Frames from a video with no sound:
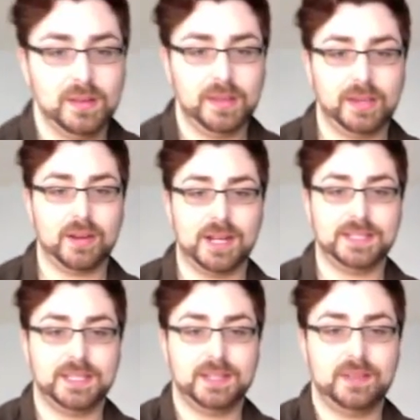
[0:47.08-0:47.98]
here I
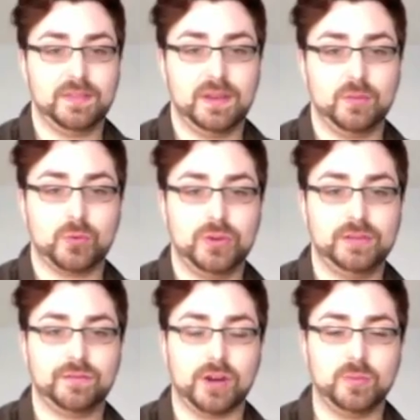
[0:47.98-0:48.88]
did the
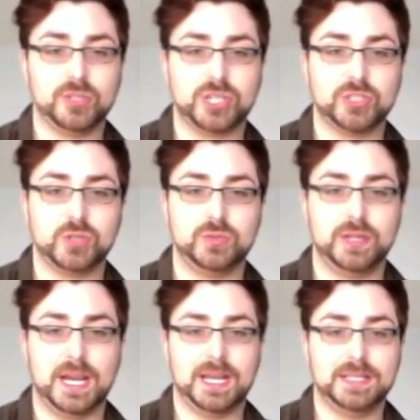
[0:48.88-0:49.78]
rooted front, which I showed you
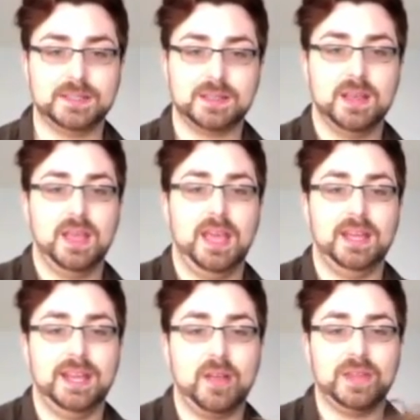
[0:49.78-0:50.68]
guys.
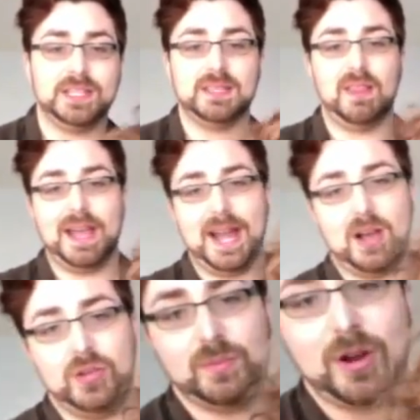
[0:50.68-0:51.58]
And now that it's light out, you can